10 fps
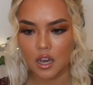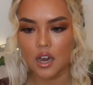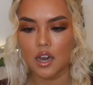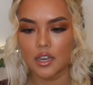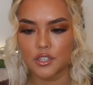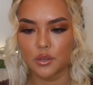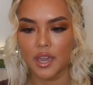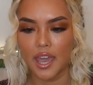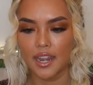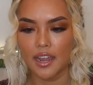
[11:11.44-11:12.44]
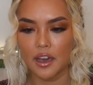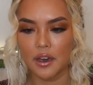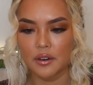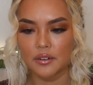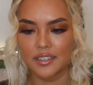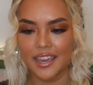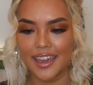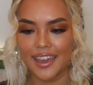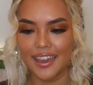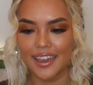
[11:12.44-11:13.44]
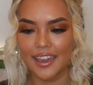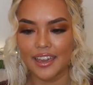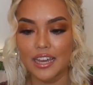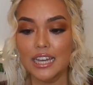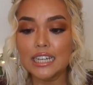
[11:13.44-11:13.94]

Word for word: Ah, he's okay now. Yay!